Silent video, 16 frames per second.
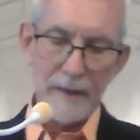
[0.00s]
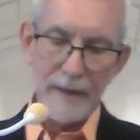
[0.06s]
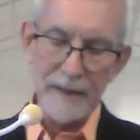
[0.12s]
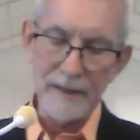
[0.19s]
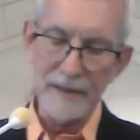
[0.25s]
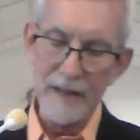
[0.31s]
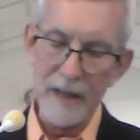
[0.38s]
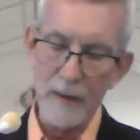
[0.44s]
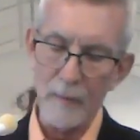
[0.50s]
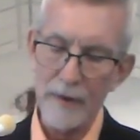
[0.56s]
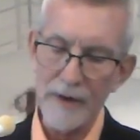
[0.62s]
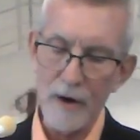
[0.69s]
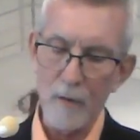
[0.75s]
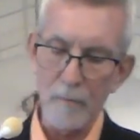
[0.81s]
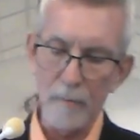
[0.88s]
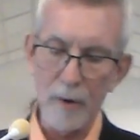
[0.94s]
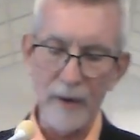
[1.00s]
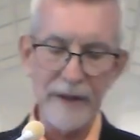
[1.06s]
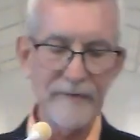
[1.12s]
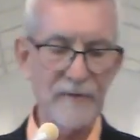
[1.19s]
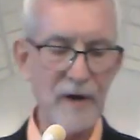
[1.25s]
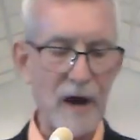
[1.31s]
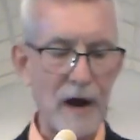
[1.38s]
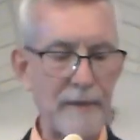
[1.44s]
is that we don't
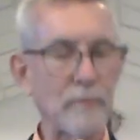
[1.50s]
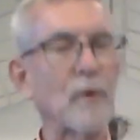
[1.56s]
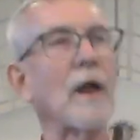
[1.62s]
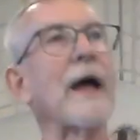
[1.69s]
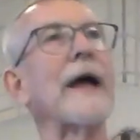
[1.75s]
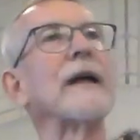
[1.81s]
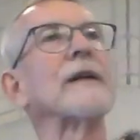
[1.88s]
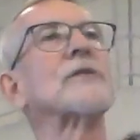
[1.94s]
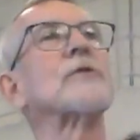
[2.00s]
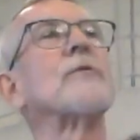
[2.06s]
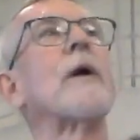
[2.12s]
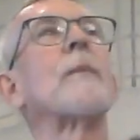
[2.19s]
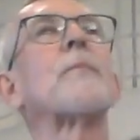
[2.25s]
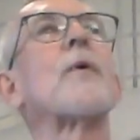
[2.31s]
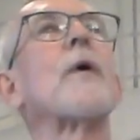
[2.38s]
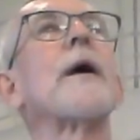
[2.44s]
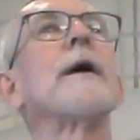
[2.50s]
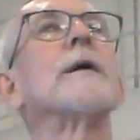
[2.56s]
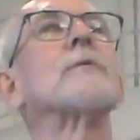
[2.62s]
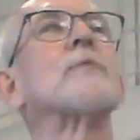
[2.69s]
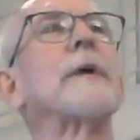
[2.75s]
believe God will answer our prayers?